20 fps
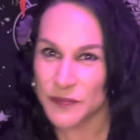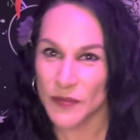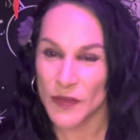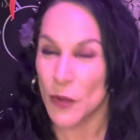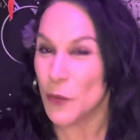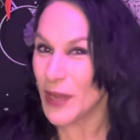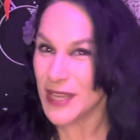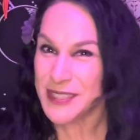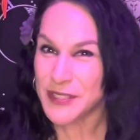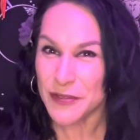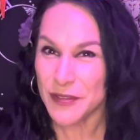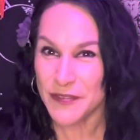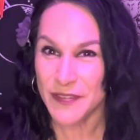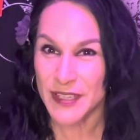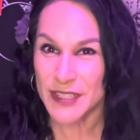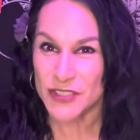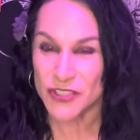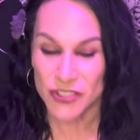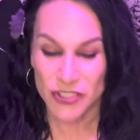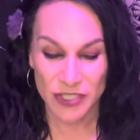why is there a
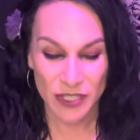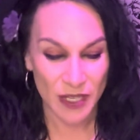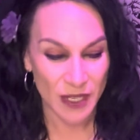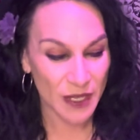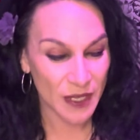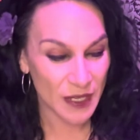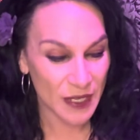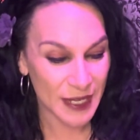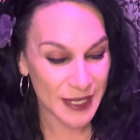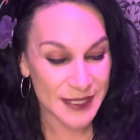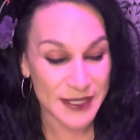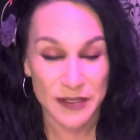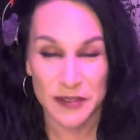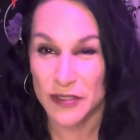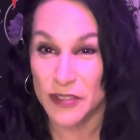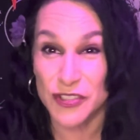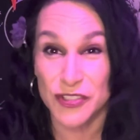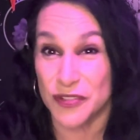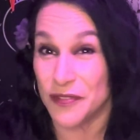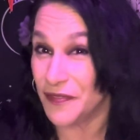fish? Is it
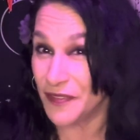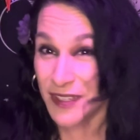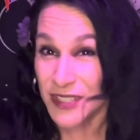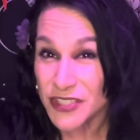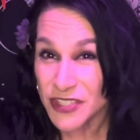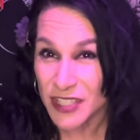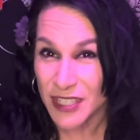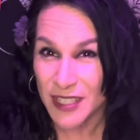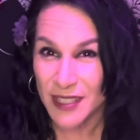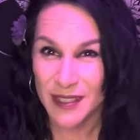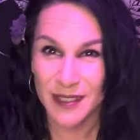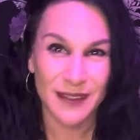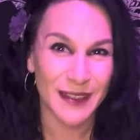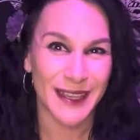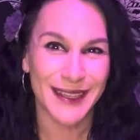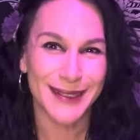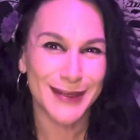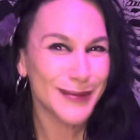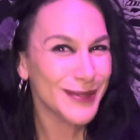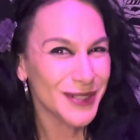because you're fishy?
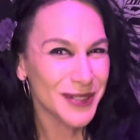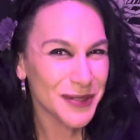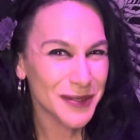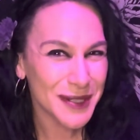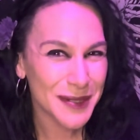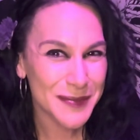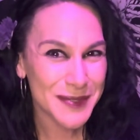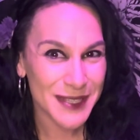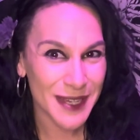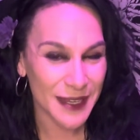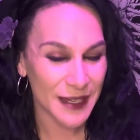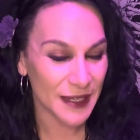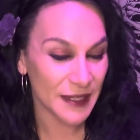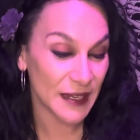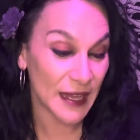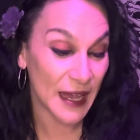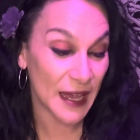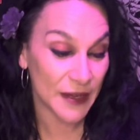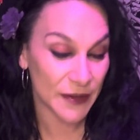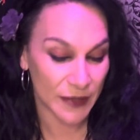Like, you know what I'm saying?
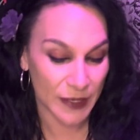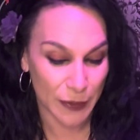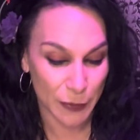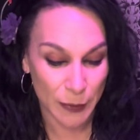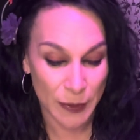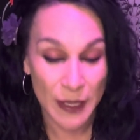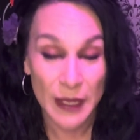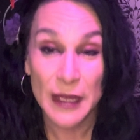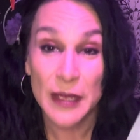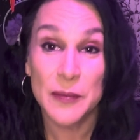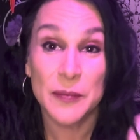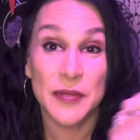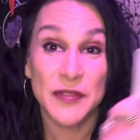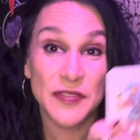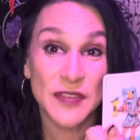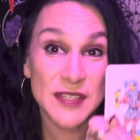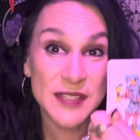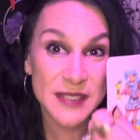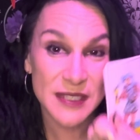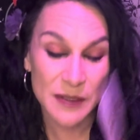I don't know. But
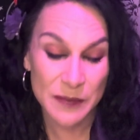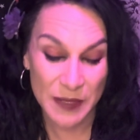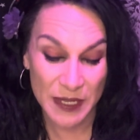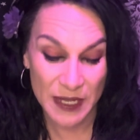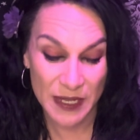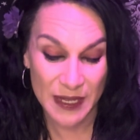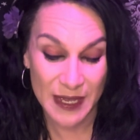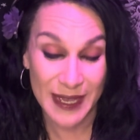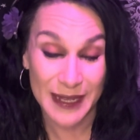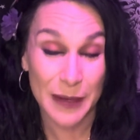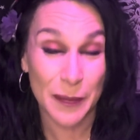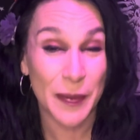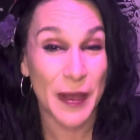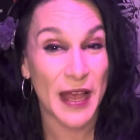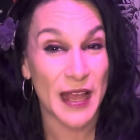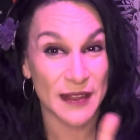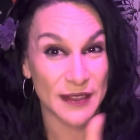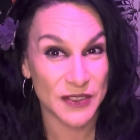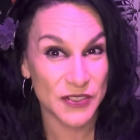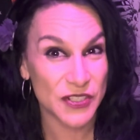this can be an
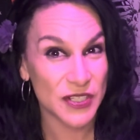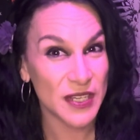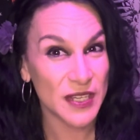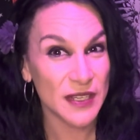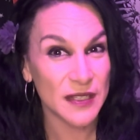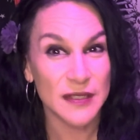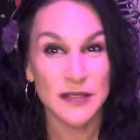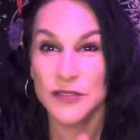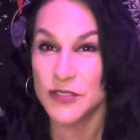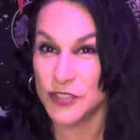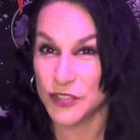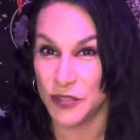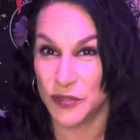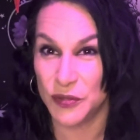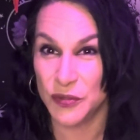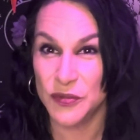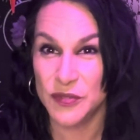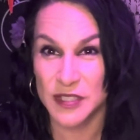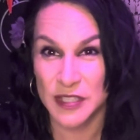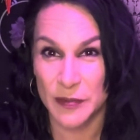apology
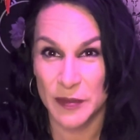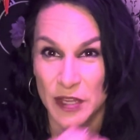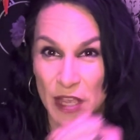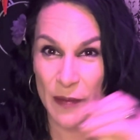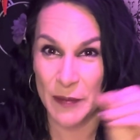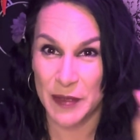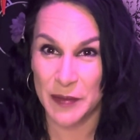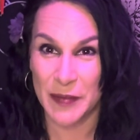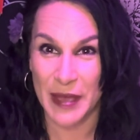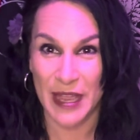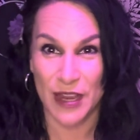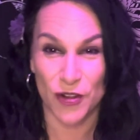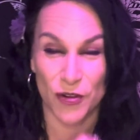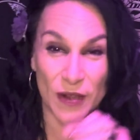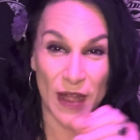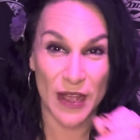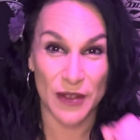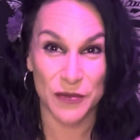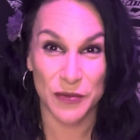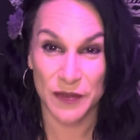too. Someone coming back
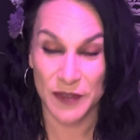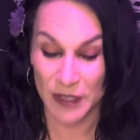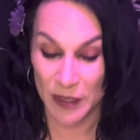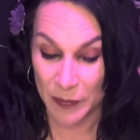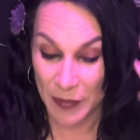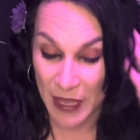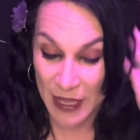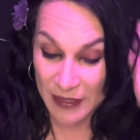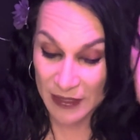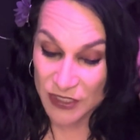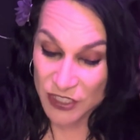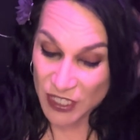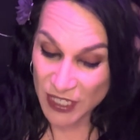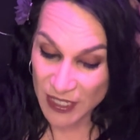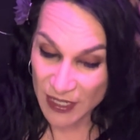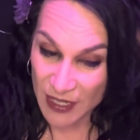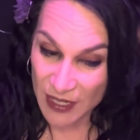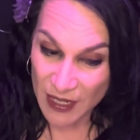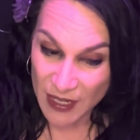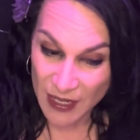around with an apology.